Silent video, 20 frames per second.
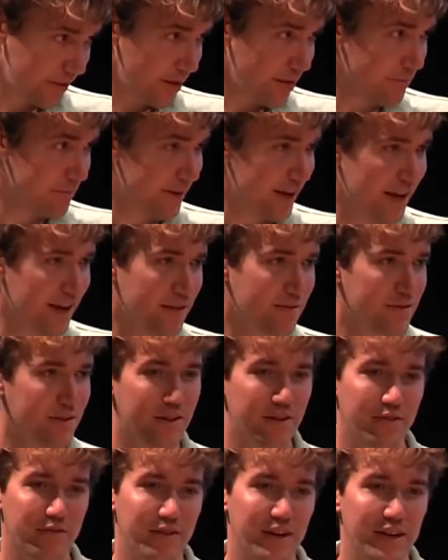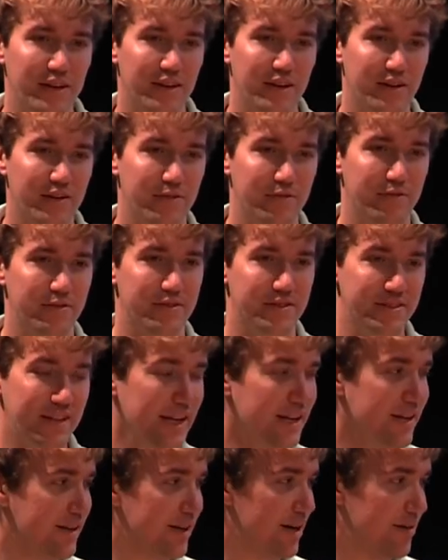But now in the threat of
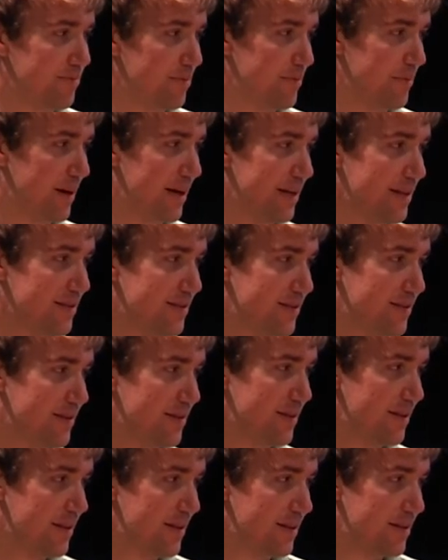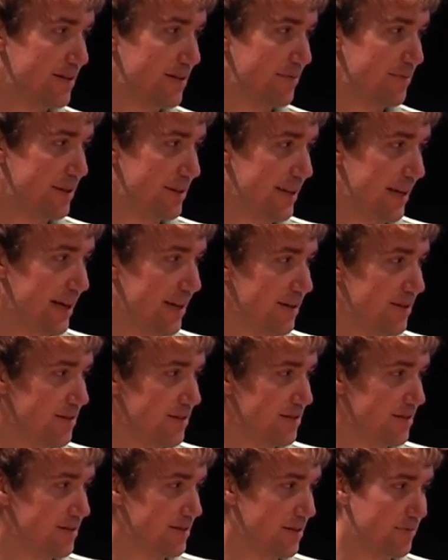state compromise, some
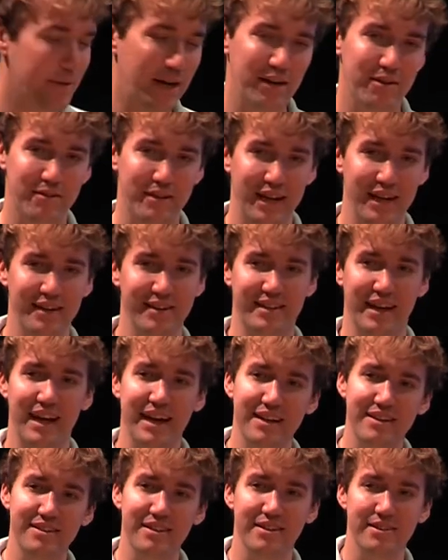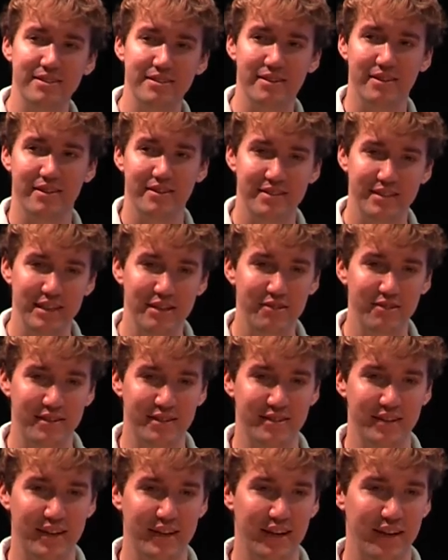attacker somehow gains access to the secret
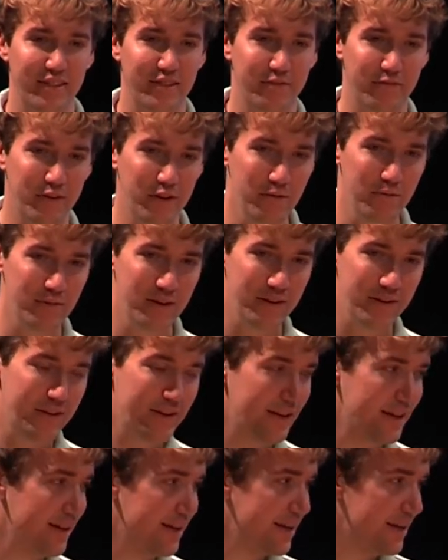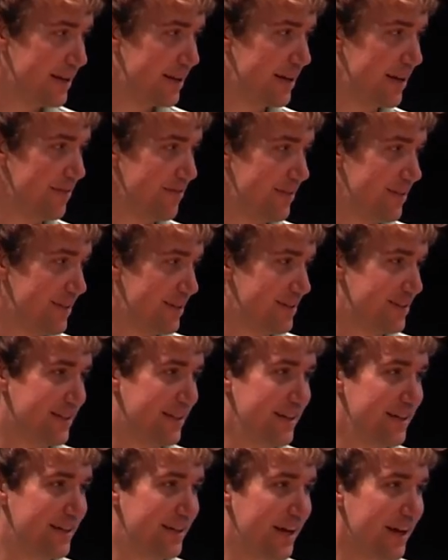state on the phone. Given this
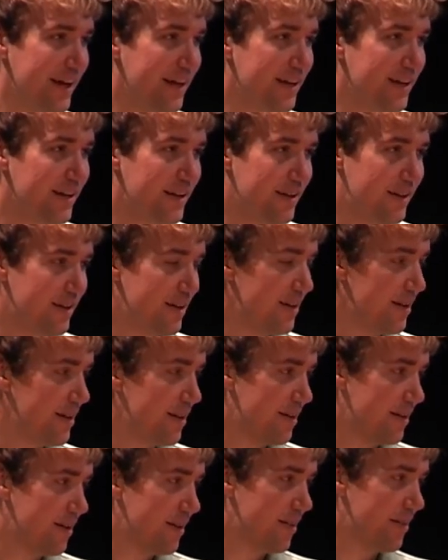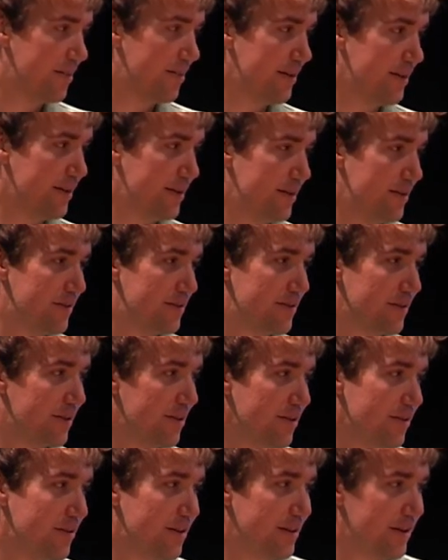key K, the
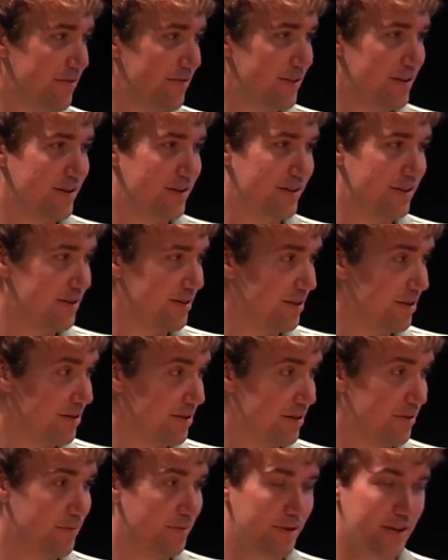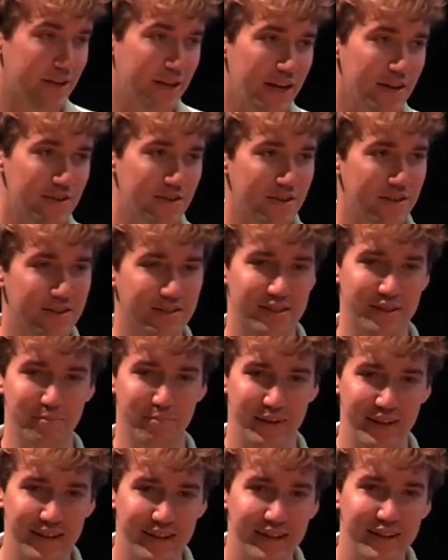security of this communication is
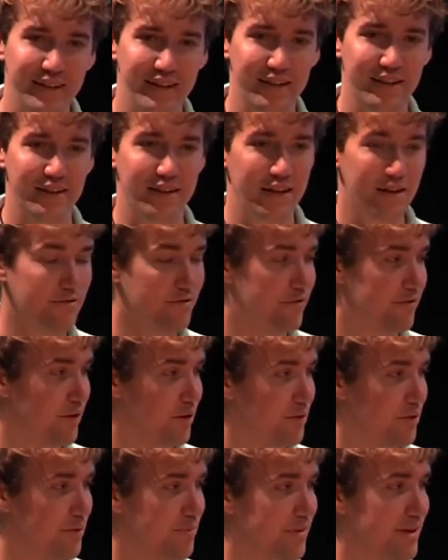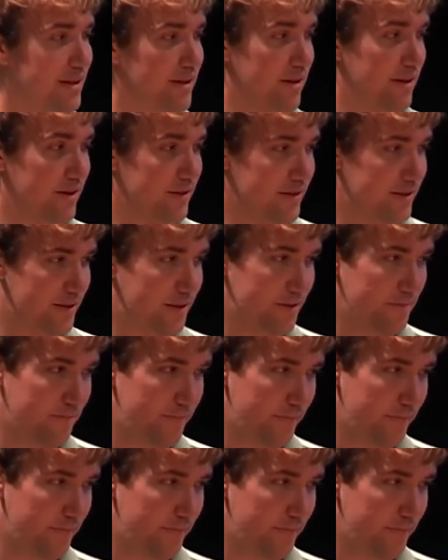completely and irrevocably lost.